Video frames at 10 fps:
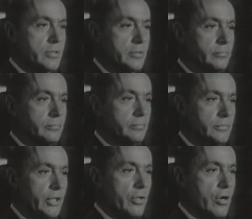Bert.
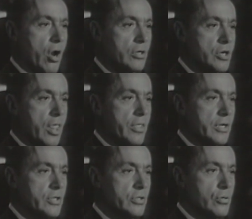In the long run,
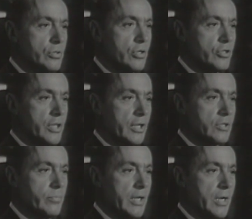there is no such
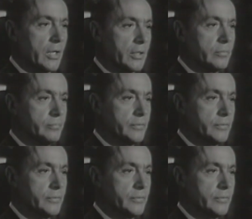thing as bad luck.